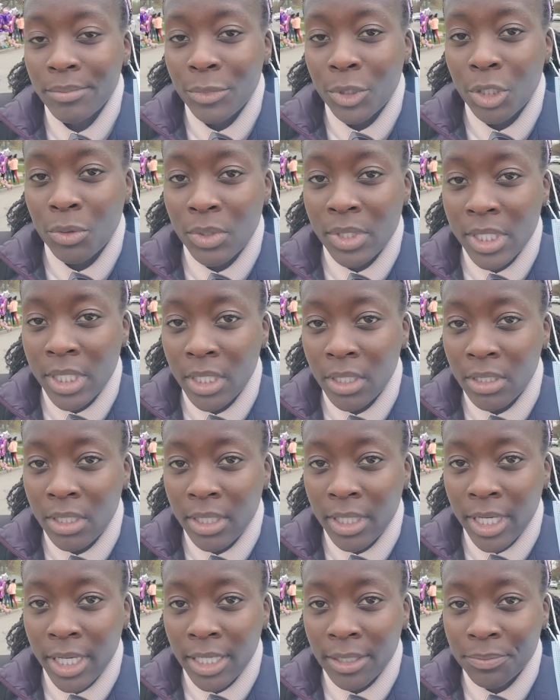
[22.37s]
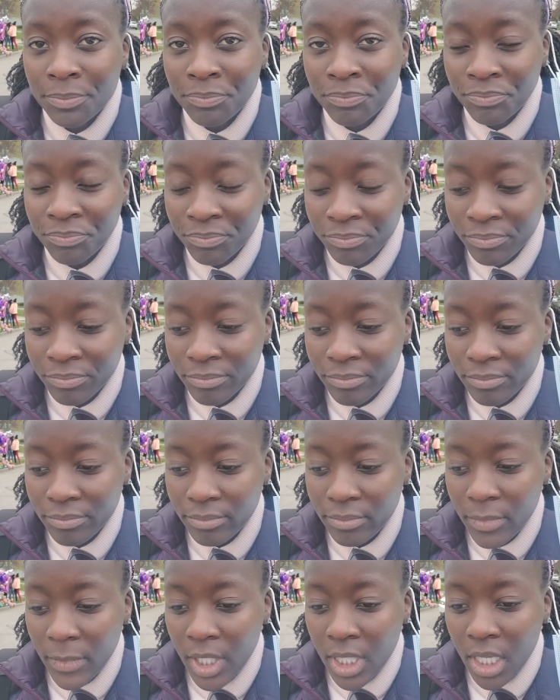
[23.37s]
She was killed there
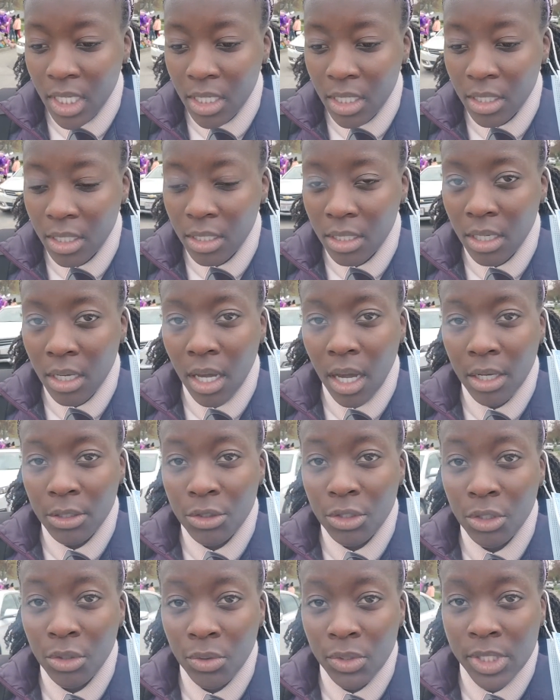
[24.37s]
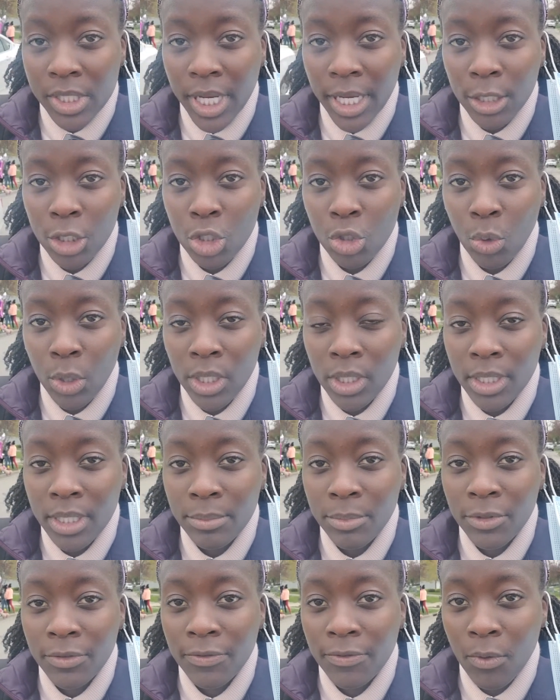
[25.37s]
on Tuesday, shortly
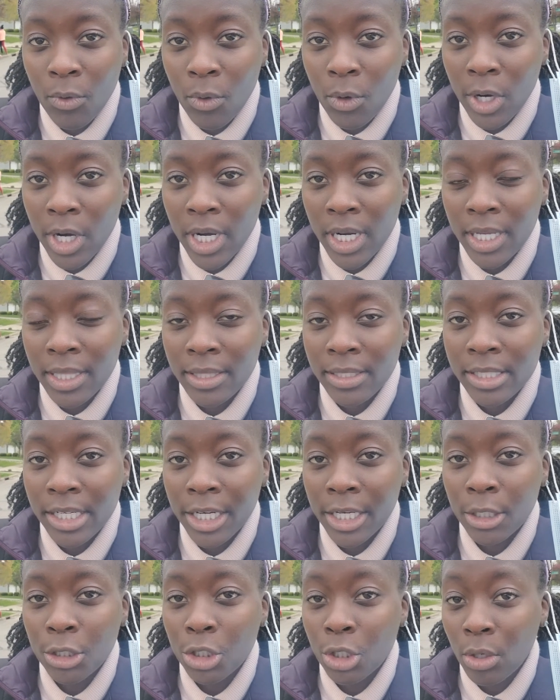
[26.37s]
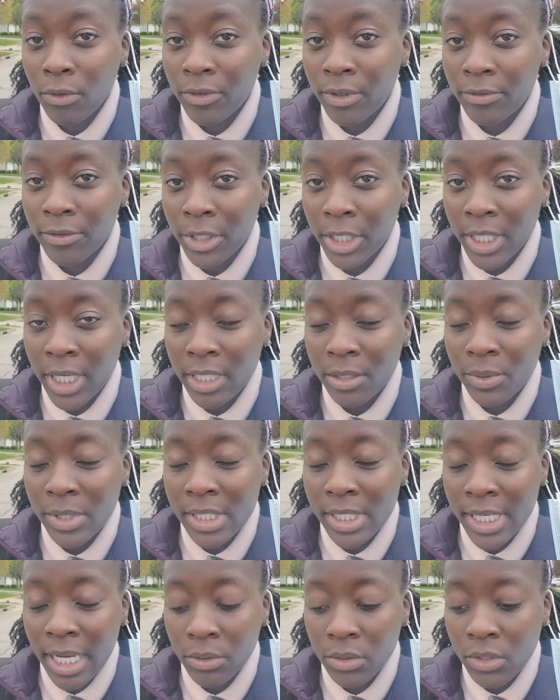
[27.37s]
before the Derek Chauvin verdict was
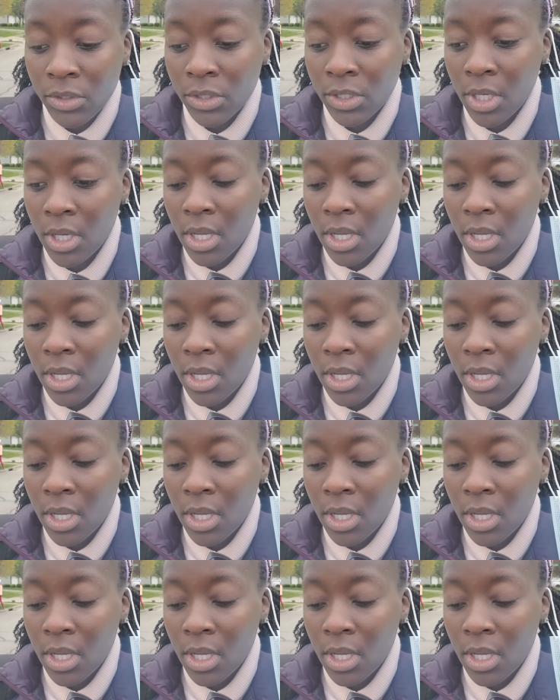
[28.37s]
announced.